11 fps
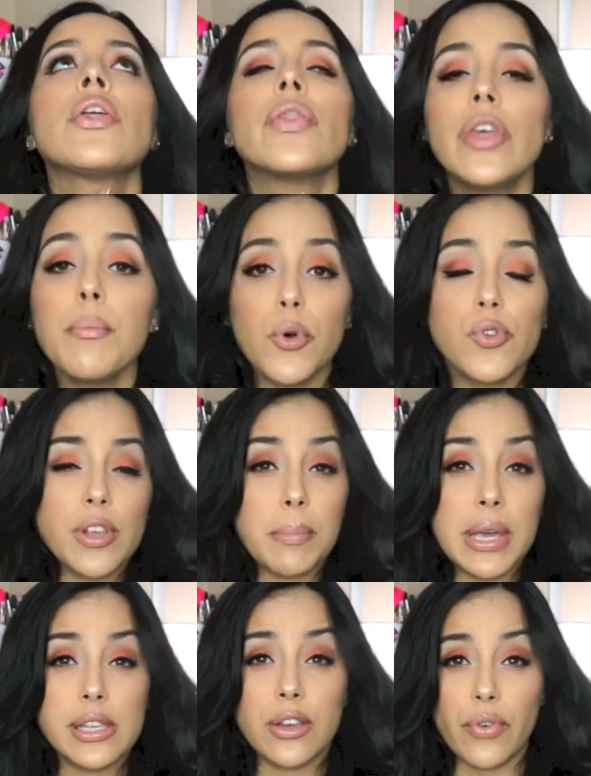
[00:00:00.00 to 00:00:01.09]
the most
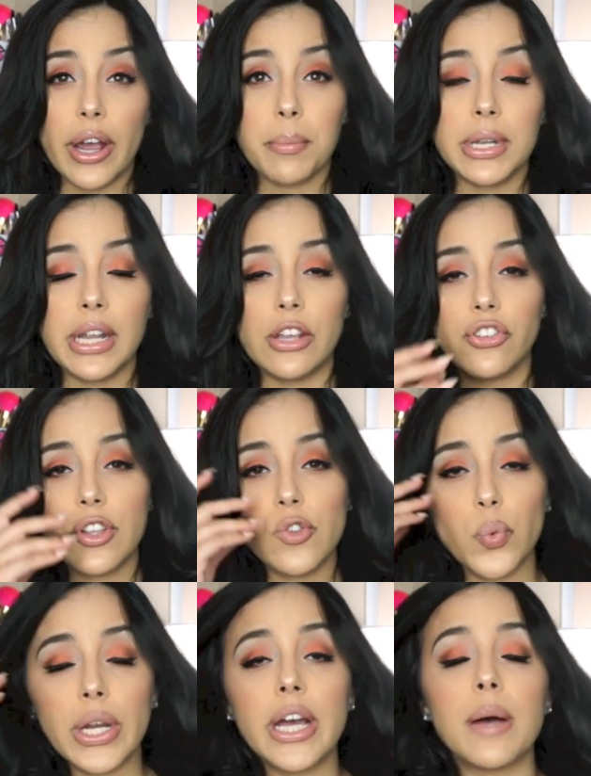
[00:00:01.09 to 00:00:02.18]
amazing recommendations
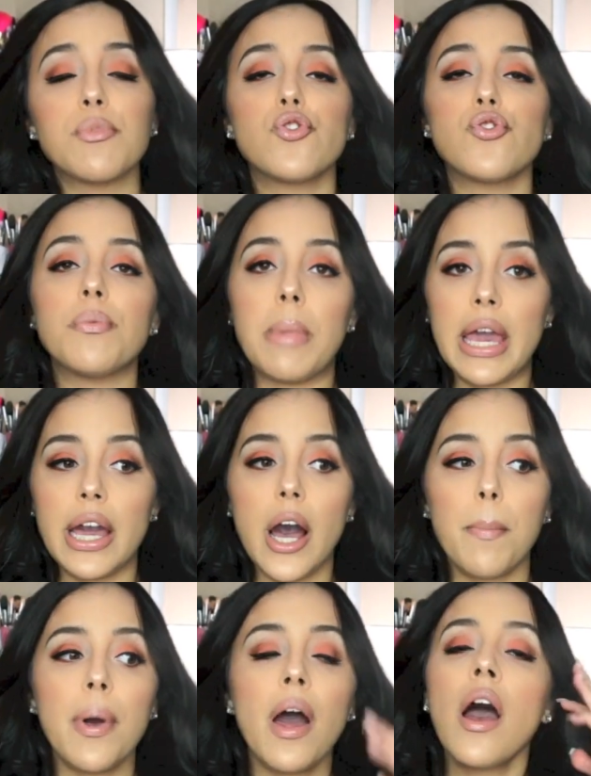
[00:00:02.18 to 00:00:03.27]
when it comes to
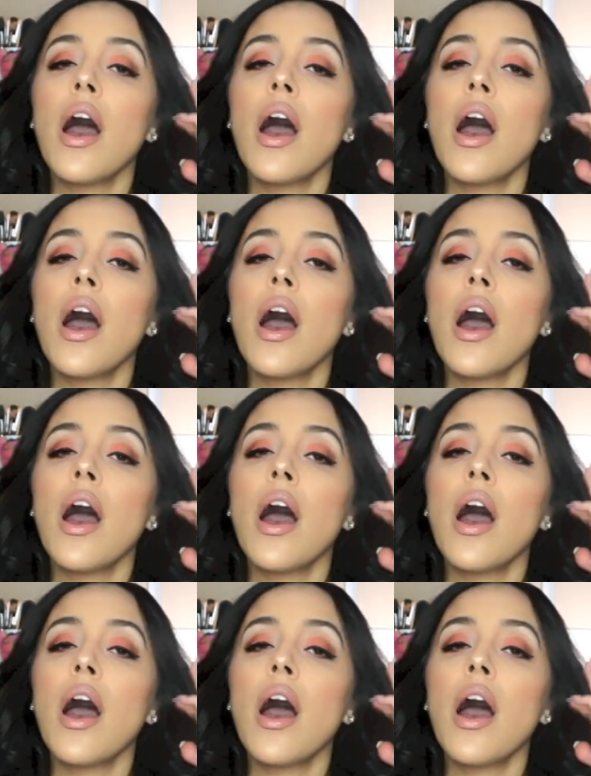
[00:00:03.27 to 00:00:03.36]
makeup.